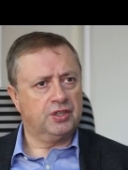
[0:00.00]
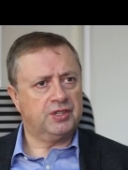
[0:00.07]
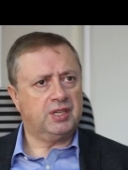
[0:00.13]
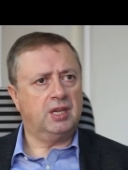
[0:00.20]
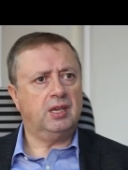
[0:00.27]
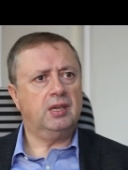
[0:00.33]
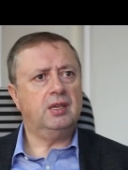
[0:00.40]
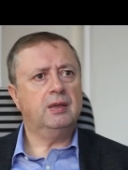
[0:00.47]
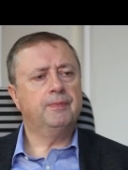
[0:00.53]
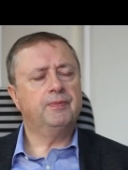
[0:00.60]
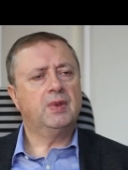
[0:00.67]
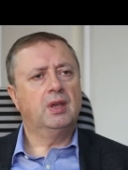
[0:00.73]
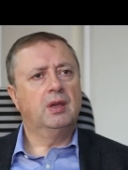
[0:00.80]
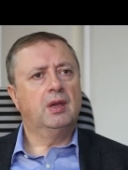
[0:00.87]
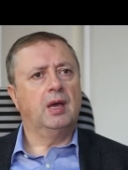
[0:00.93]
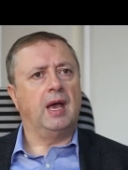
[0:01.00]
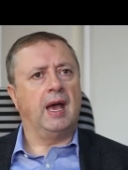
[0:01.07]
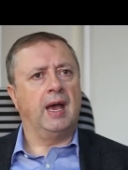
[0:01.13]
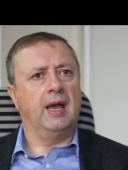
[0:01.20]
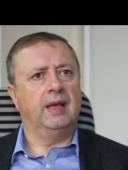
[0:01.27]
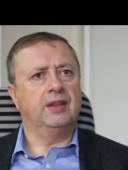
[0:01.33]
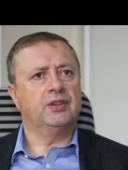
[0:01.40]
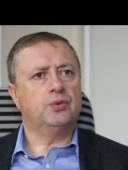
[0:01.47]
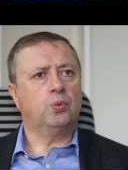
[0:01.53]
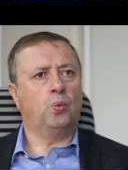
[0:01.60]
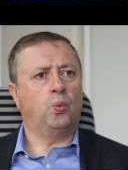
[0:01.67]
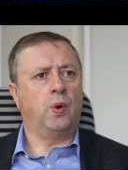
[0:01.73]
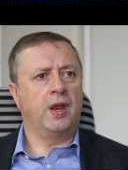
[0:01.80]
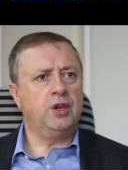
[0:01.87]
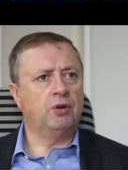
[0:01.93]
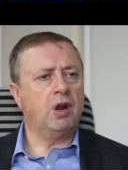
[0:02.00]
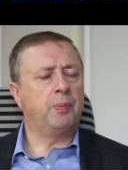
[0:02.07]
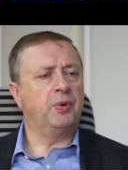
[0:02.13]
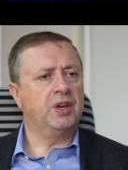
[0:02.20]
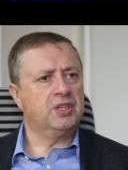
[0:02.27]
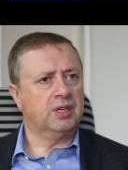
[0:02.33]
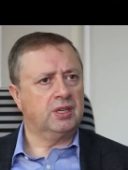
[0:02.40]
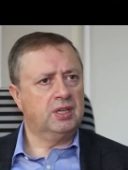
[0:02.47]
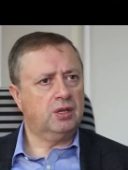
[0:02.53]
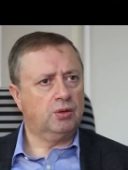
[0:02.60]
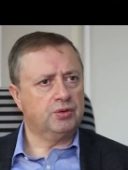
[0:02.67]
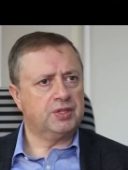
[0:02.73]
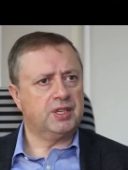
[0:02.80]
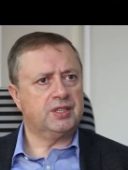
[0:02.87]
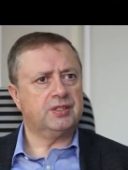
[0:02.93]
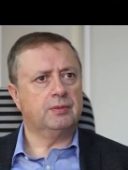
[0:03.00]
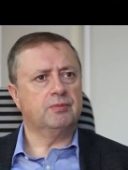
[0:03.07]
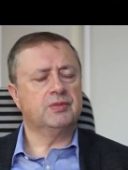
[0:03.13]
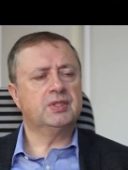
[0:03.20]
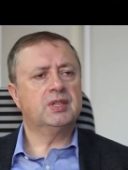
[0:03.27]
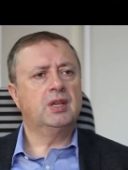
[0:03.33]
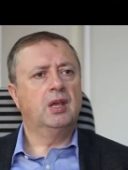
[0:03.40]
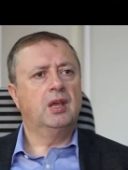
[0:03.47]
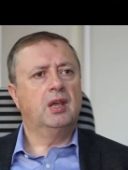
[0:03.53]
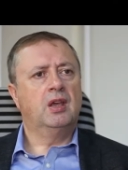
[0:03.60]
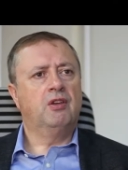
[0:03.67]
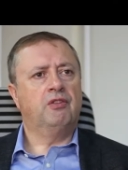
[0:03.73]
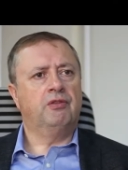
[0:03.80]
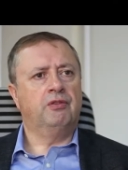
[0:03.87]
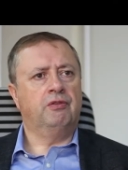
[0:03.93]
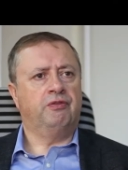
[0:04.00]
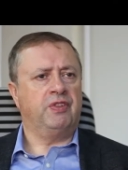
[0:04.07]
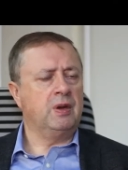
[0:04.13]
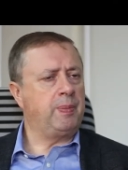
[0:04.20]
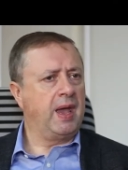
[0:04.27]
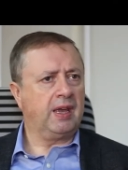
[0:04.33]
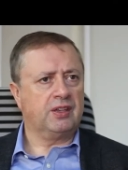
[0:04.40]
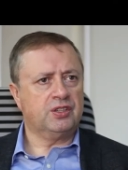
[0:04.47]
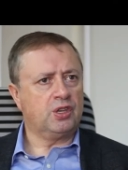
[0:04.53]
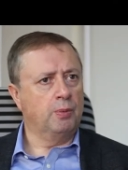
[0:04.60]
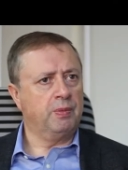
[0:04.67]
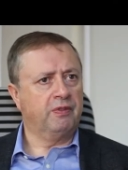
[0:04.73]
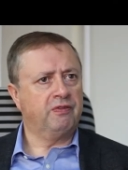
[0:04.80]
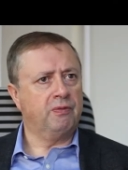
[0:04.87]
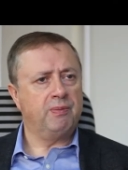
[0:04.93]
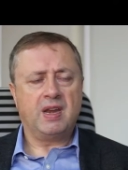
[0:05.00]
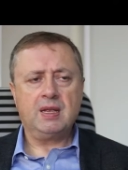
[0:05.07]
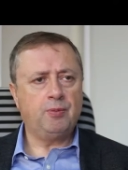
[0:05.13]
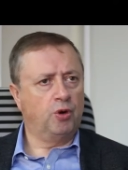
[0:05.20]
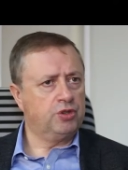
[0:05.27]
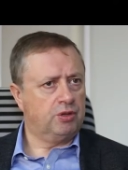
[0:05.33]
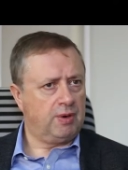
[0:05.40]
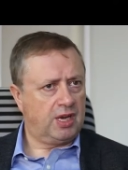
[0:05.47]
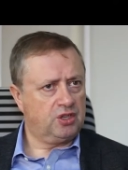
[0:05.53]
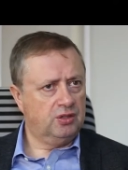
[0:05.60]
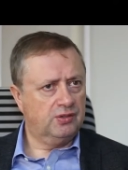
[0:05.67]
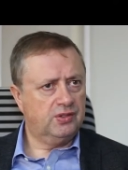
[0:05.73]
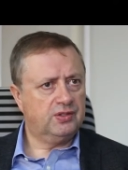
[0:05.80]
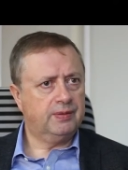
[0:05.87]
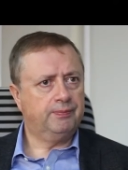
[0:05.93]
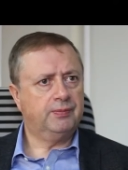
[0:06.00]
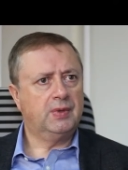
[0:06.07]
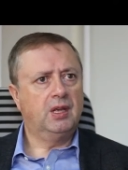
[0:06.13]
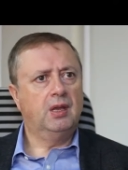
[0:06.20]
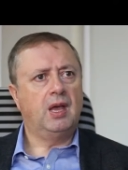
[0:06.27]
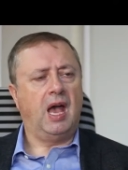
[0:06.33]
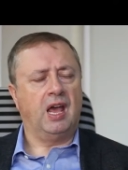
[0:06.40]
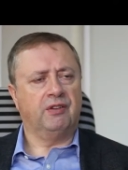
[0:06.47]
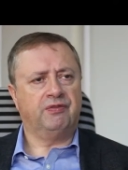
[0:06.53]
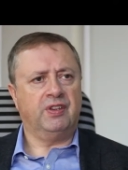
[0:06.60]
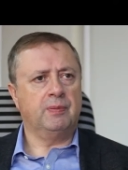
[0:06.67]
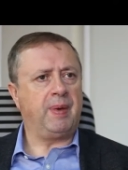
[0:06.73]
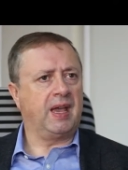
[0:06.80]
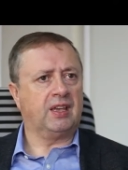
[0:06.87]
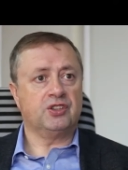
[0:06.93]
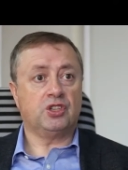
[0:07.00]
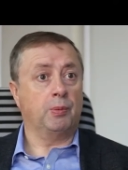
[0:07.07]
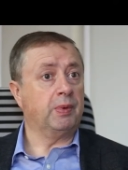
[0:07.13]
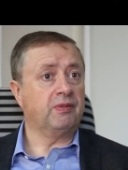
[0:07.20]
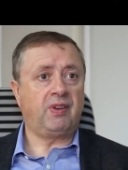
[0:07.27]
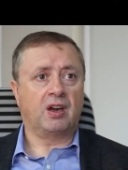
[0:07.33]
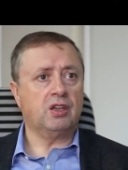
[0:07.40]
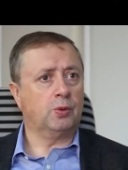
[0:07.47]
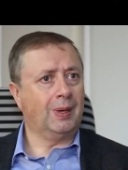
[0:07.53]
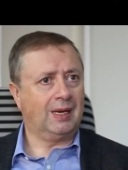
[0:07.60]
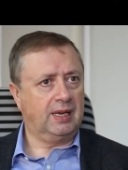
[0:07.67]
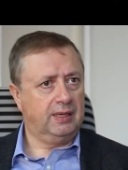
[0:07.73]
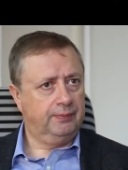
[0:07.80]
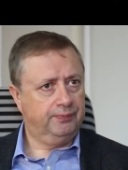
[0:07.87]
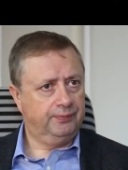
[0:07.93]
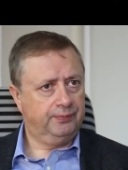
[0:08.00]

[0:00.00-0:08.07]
is key, and when you're operating in ecosystems, feedback is coming from many more directions, and feedback is coming very quickly.